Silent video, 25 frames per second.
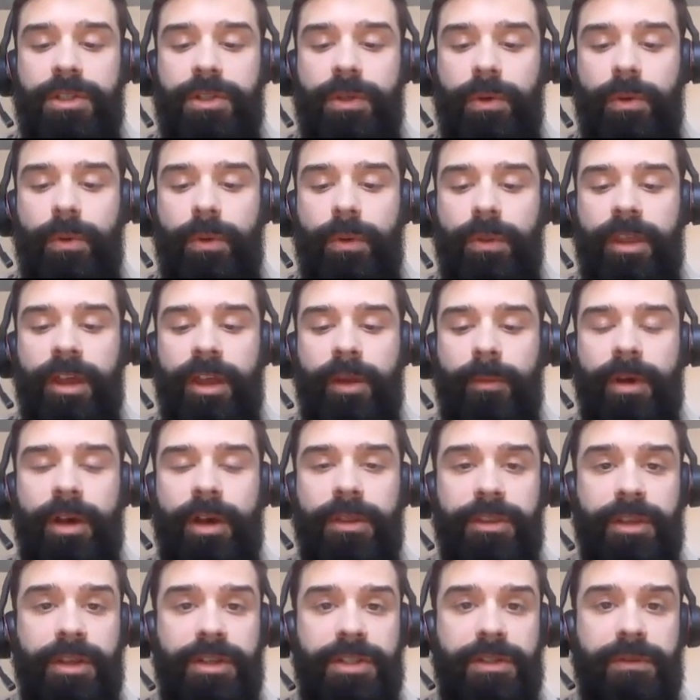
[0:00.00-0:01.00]
So that
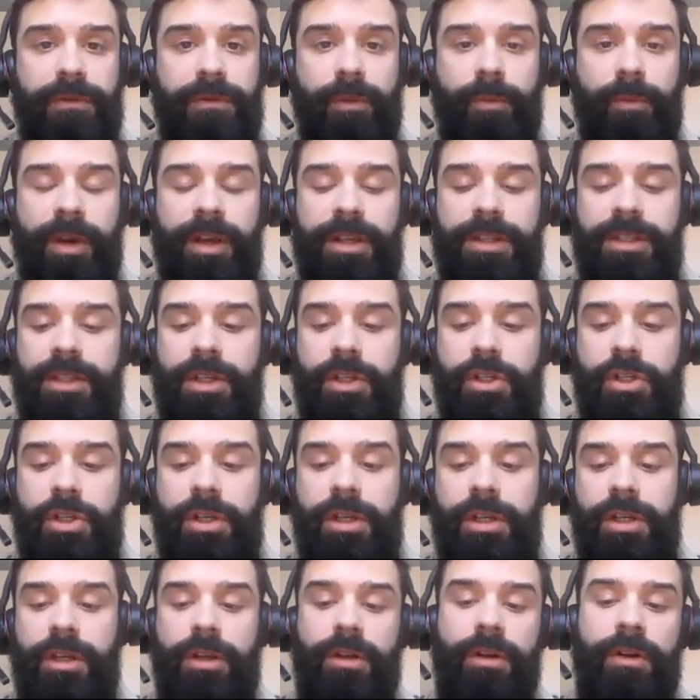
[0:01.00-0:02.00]
about does it for my
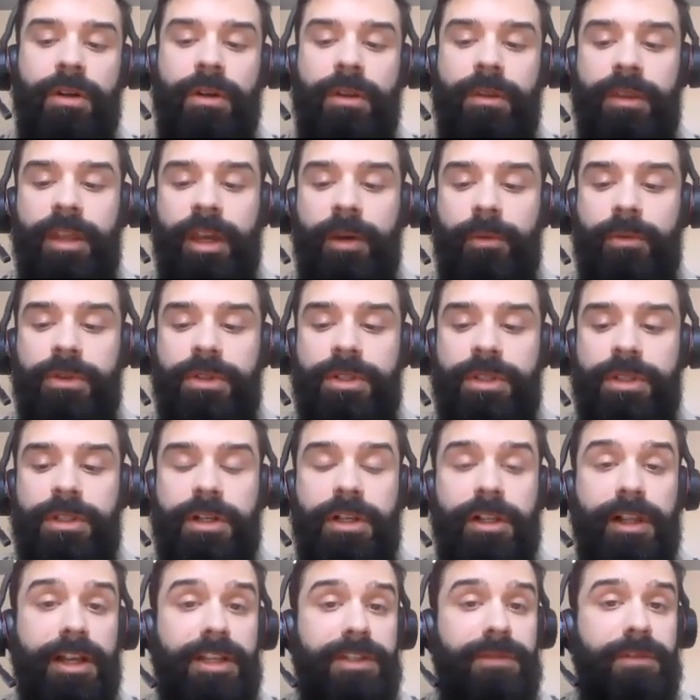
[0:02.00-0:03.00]
session here. That was
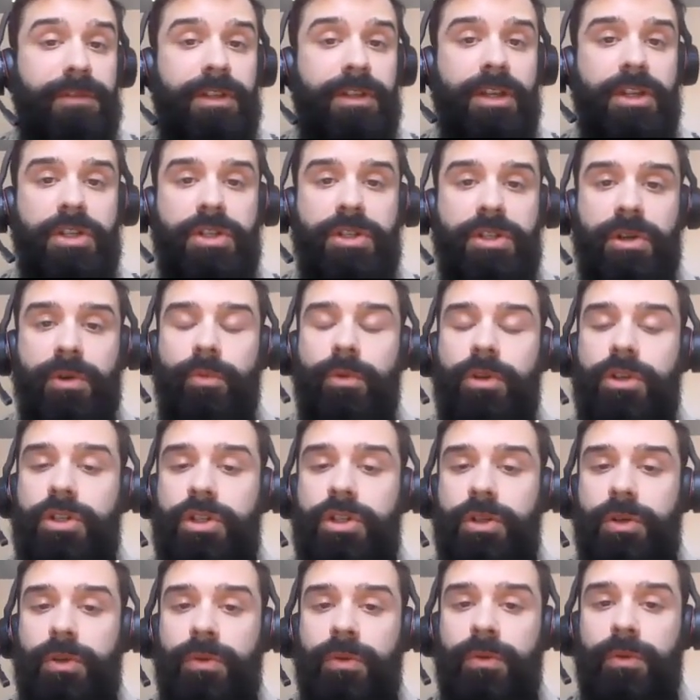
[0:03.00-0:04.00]
classification in
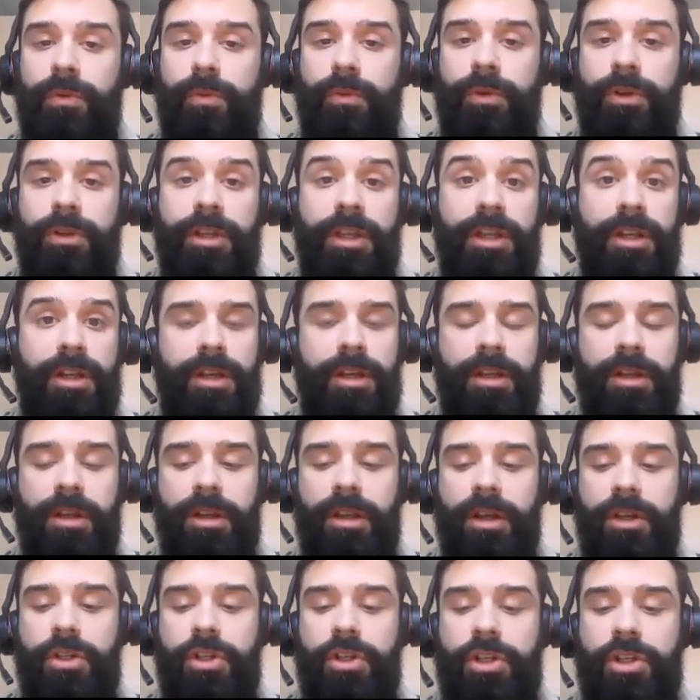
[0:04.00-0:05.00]
Windchill, really in a
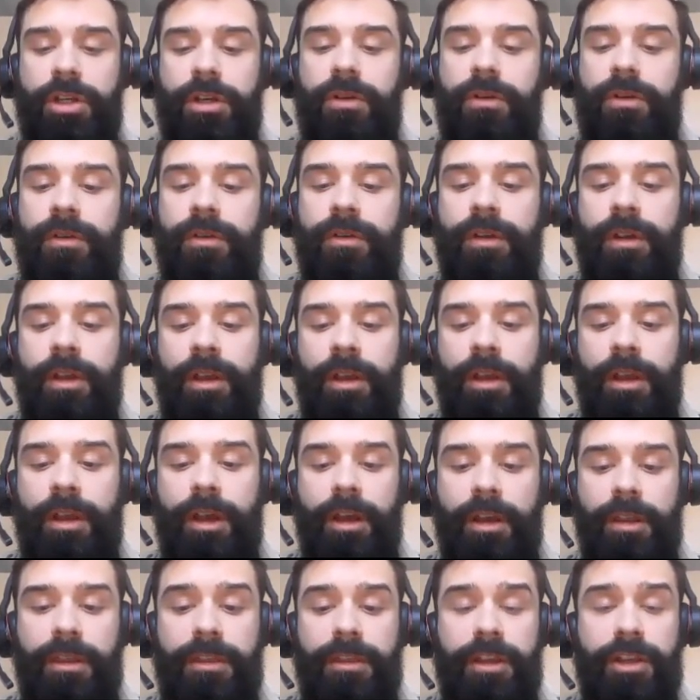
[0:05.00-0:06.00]
nutshell.
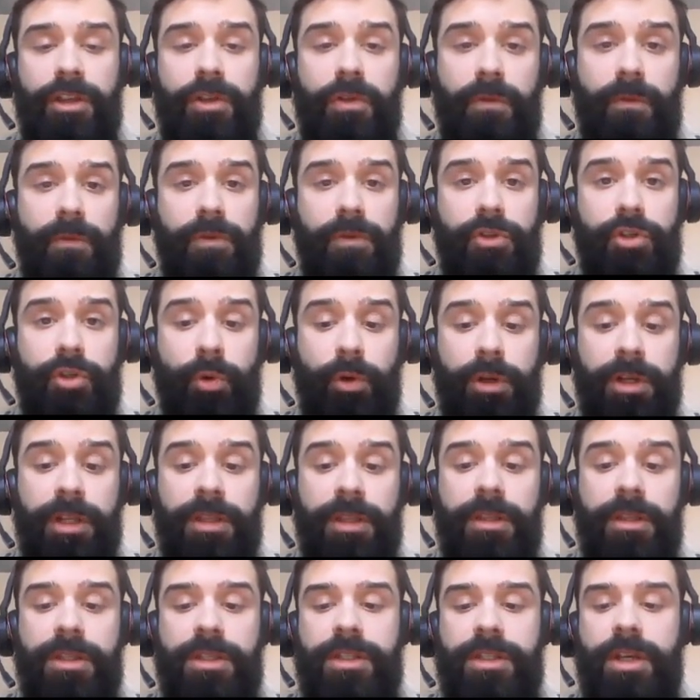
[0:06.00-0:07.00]
Thank you for
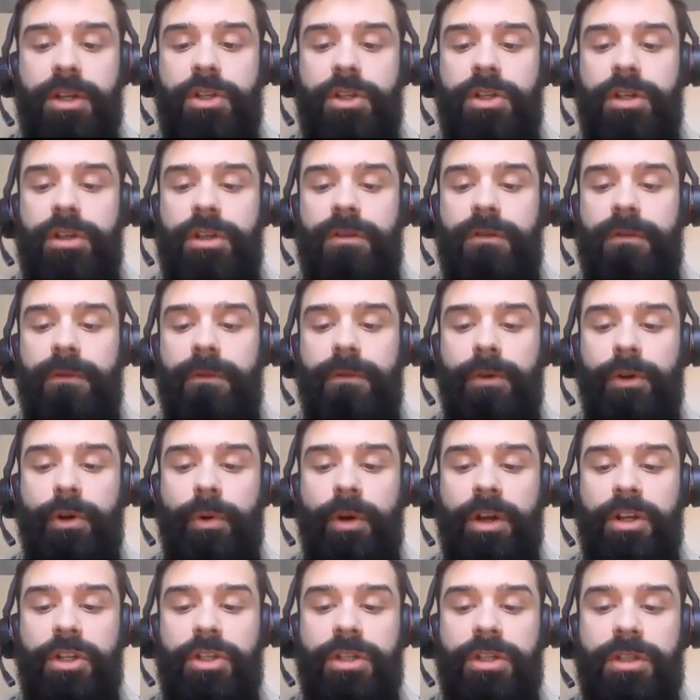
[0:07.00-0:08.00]
joining this session. For
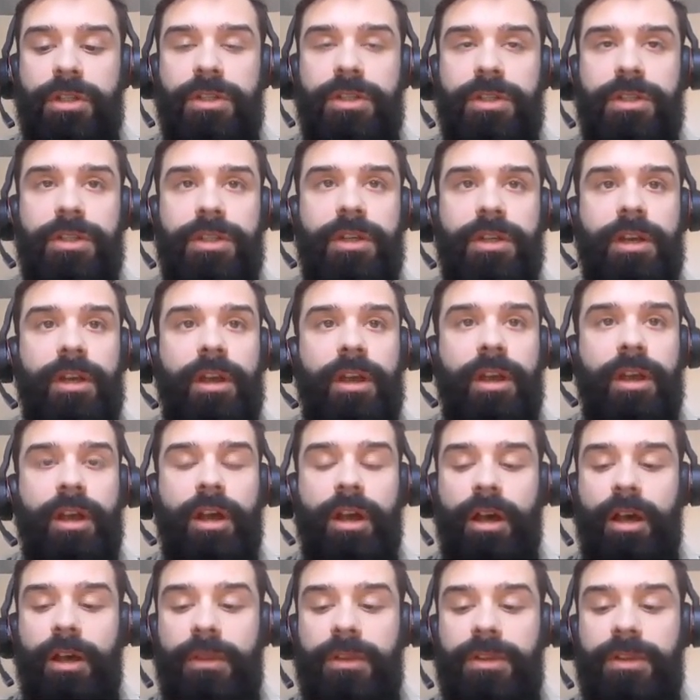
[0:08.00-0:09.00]
questions,
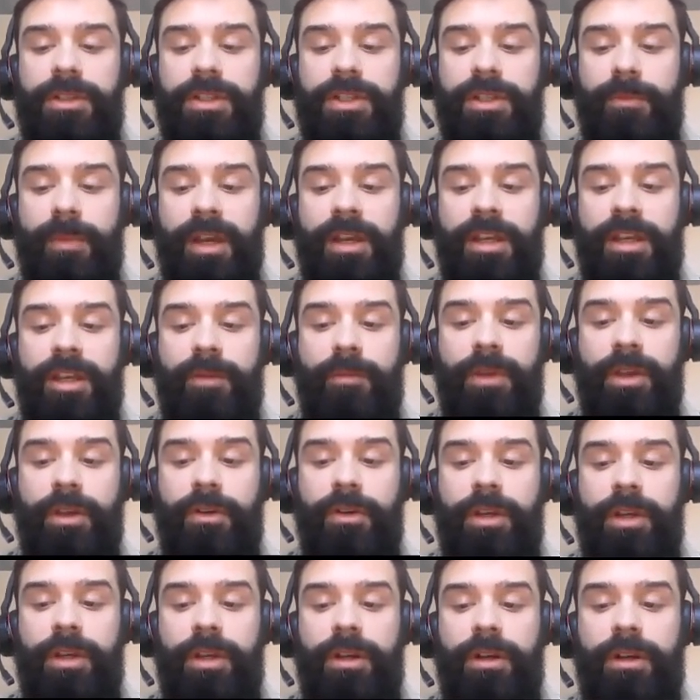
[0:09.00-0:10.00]
this is my
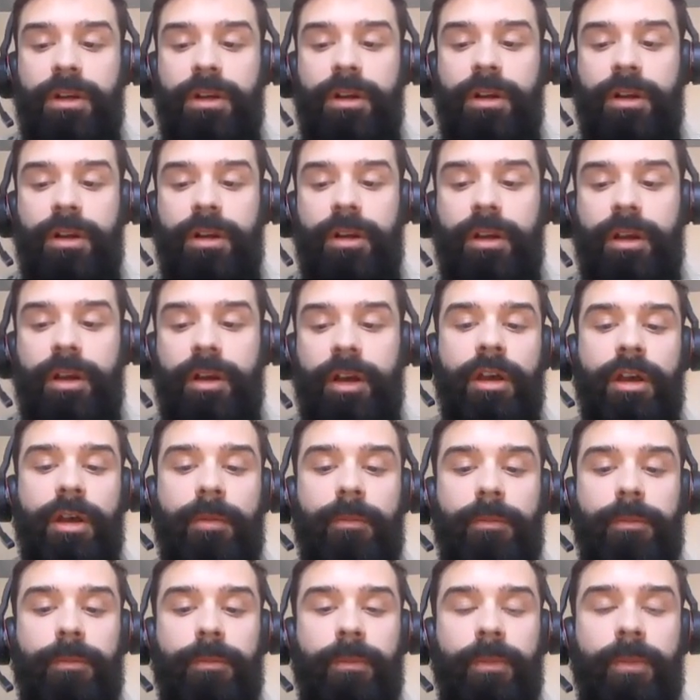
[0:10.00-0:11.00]
email here.
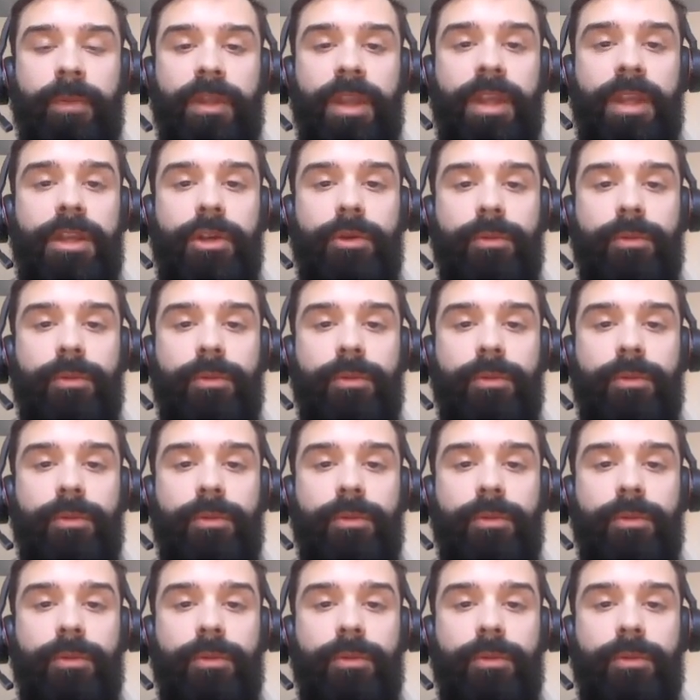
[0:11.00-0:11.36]
Thank you.